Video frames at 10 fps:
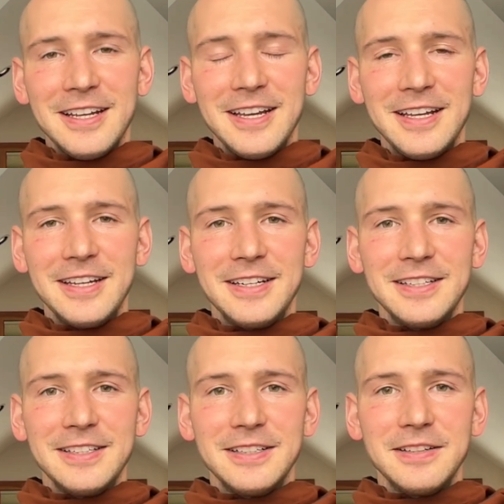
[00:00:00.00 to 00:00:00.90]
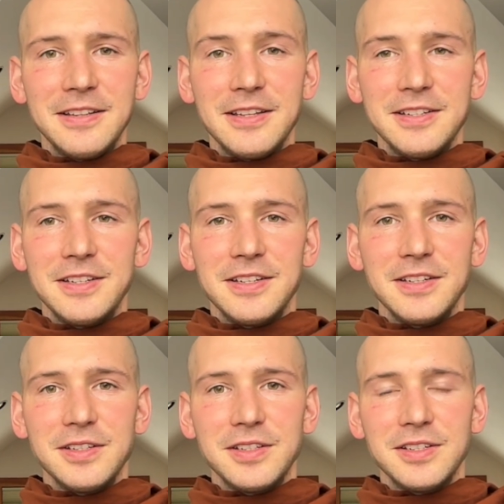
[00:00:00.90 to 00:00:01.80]
And this
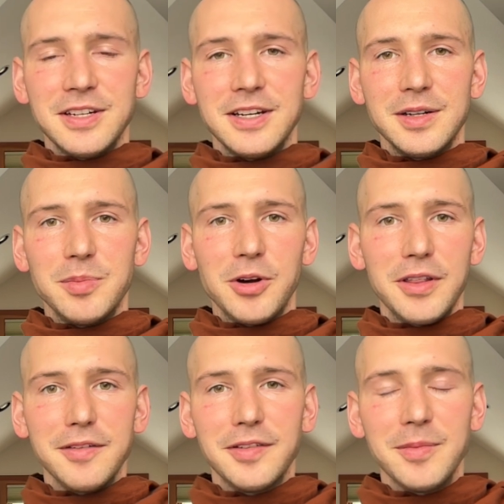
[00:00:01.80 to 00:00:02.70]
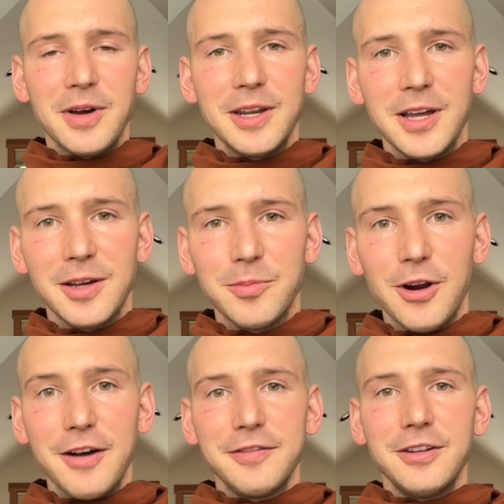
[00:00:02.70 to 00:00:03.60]
is uh, part of the FitMind
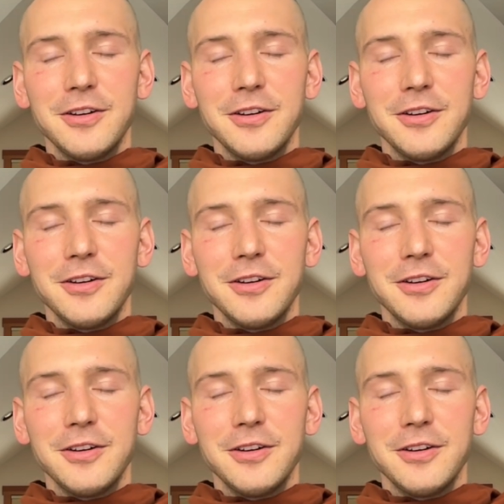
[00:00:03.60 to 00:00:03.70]
nonprofit.